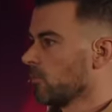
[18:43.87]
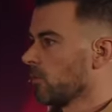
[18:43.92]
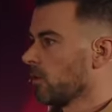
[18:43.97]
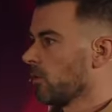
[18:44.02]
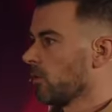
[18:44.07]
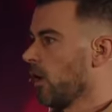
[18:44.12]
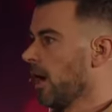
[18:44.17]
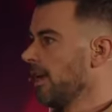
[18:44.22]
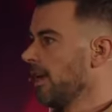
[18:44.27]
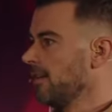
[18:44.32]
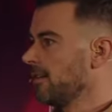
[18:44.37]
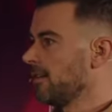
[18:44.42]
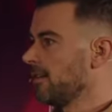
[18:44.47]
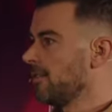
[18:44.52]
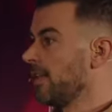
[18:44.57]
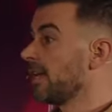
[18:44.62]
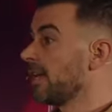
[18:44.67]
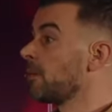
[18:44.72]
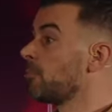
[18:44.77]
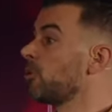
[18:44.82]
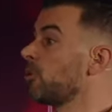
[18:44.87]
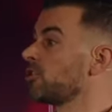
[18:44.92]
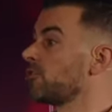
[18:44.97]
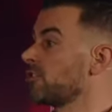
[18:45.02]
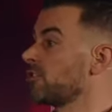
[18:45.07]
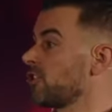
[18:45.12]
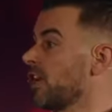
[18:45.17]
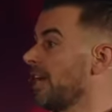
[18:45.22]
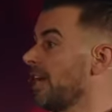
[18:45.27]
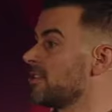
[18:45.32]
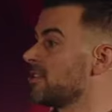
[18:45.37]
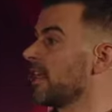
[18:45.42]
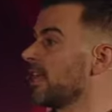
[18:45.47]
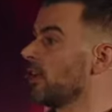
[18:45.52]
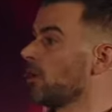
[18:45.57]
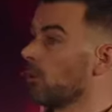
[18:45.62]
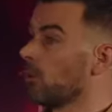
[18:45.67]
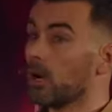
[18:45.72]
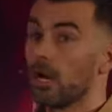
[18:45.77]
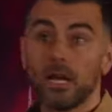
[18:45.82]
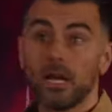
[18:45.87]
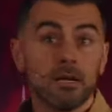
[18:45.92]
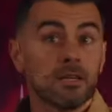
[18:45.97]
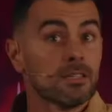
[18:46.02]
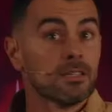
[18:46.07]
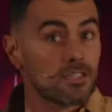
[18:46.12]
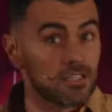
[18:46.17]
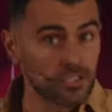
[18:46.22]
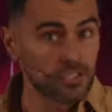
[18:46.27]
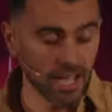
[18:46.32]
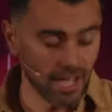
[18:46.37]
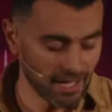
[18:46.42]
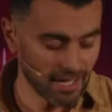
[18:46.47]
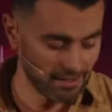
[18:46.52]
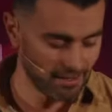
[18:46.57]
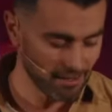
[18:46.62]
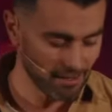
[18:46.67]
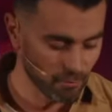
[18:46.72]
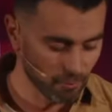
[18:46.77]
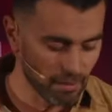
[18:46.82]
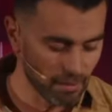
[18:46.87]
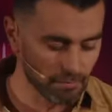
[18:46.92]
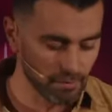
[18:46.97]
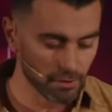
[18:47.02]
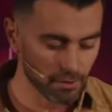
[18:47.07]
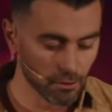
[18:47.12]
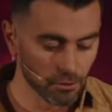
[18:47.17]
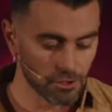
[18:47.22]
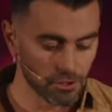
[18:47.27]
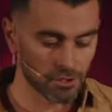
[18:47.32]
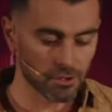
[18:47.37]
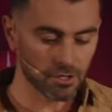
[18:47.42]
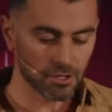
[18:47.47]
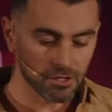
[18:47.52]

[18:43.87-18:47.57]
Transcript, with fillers: Right? They're going to push for change. They're going to want to start a revolution.